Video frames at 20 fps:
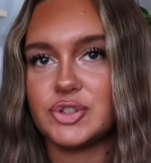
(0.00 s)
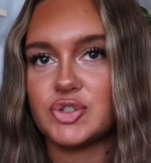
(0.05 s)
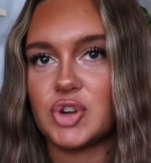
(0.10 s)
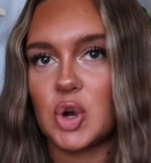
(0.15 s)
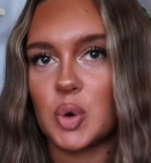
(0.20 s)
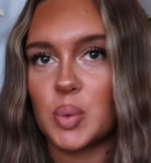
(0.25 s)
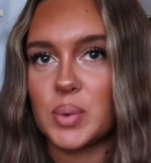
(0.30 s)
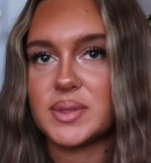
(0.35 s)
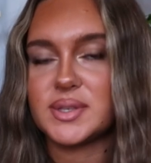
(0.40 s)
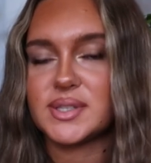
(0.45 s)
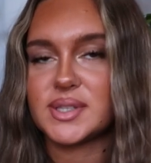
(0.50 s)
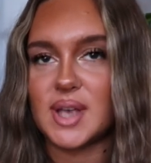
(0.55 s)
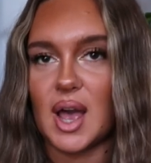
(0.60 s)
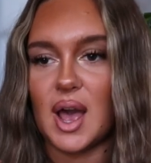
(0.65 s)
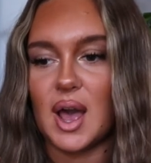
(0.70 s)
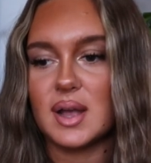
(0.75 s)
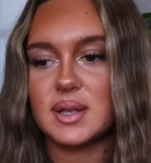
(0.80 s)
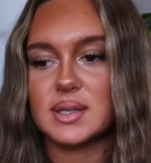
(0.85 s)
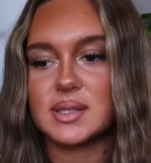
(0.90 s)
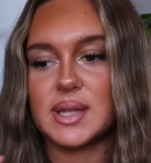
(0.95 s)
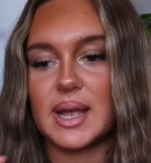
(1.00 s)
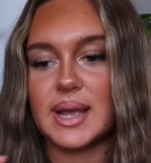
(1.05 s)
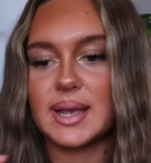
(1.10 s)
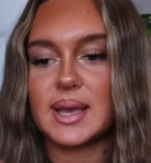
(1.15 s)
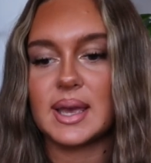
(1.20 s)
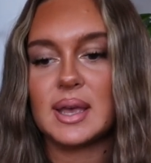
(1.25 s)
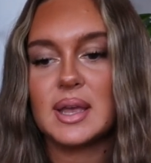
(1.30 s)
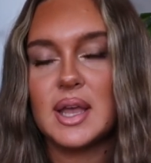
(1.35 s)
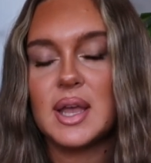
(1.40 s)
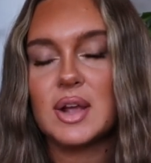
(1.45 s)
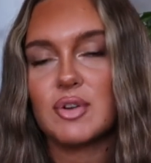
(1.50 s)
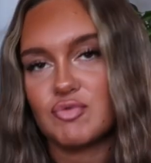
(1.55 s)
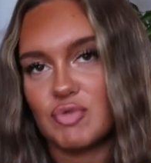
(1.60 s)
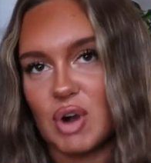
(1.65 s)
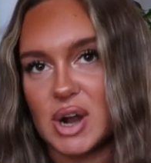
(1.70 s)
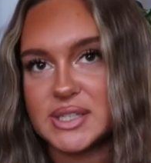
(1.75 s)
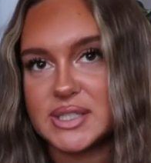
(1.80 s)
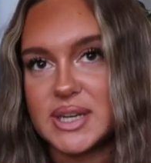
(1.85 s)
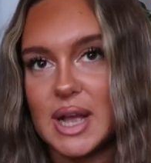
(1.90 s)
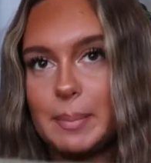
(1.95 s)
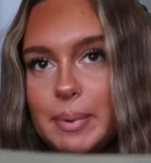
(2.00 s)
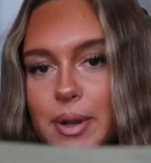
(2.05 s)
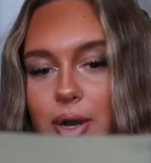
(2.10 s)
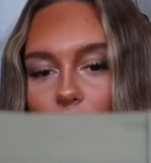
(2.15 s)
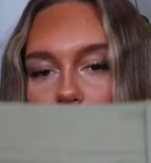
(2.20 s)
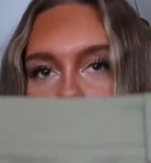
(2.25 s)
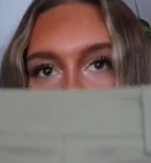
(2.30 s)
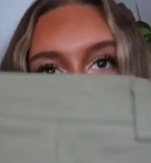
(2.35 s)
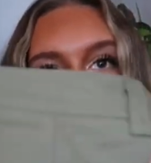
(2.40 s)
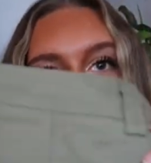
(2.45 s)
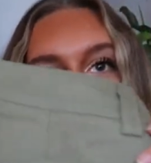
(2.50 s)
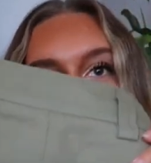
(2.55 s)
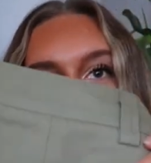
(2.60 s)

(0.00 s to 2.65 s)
struggle with skirts like riding up a lot.